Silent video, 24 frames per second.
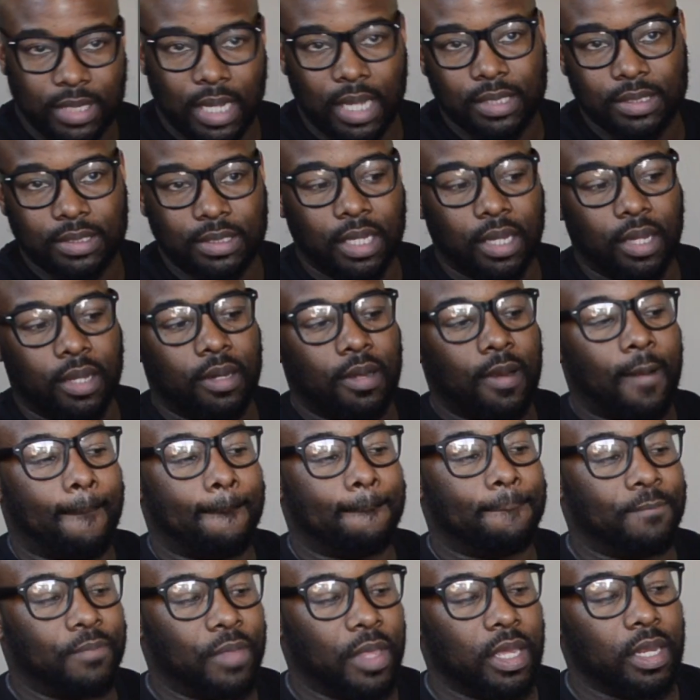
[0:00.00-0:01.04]
that's done,
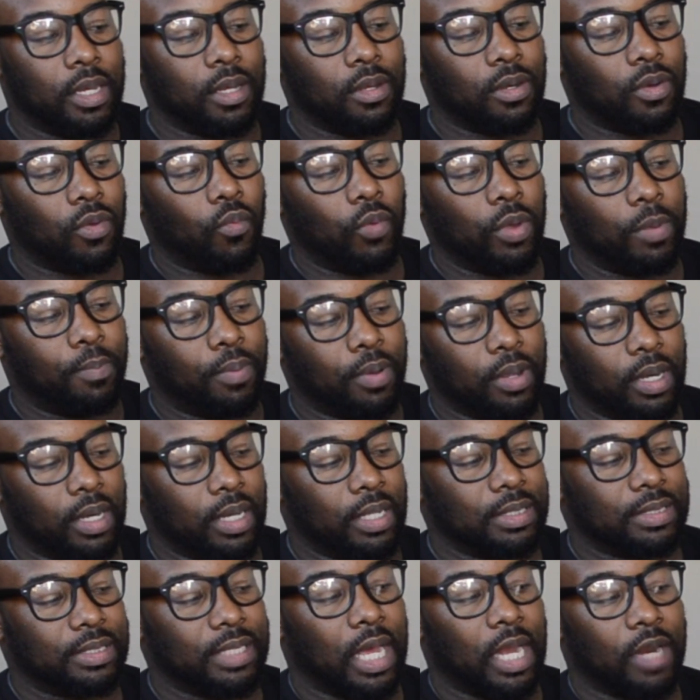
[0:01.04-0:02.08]
then we put it
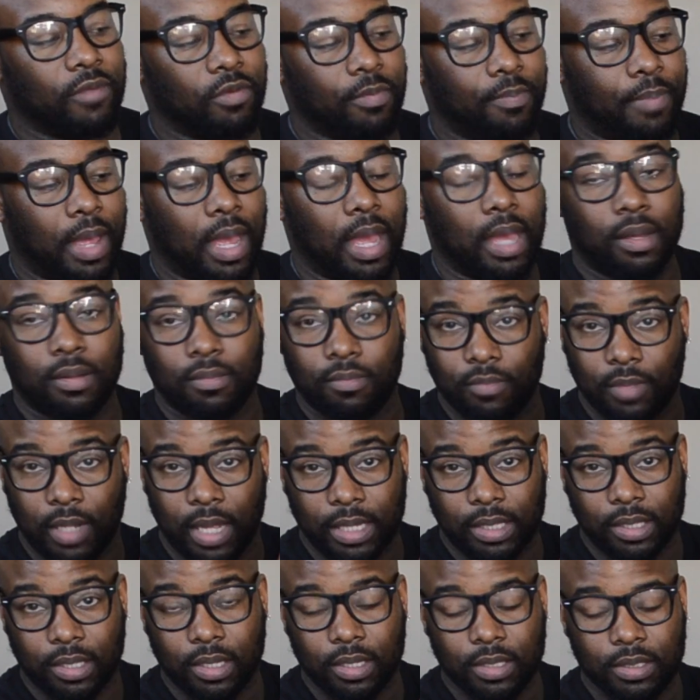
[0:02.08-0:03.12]
inside of a pack
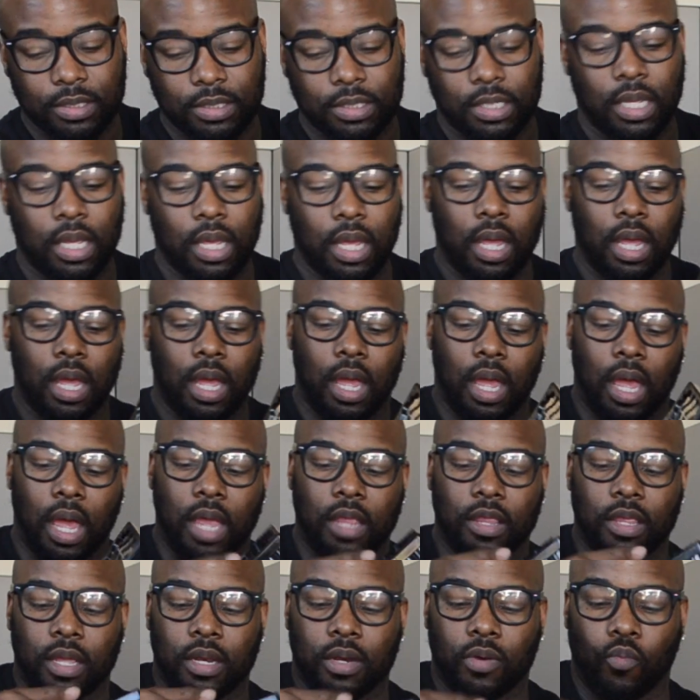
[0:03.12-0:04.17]
like this,
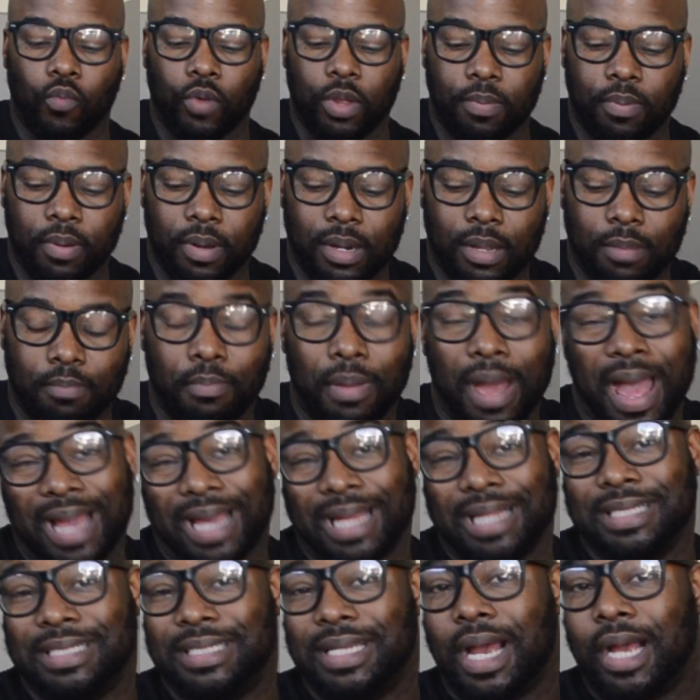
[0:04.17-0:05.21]
and then we put it
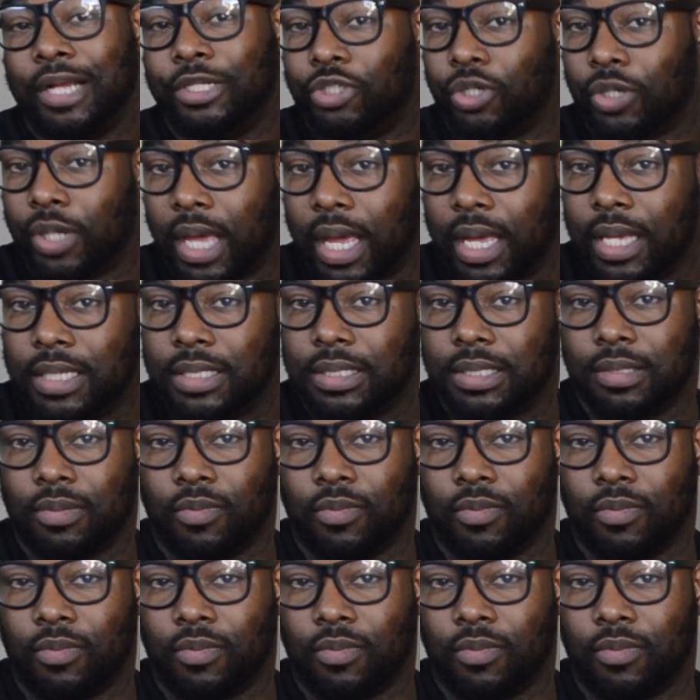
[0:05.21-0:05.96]
back inside your case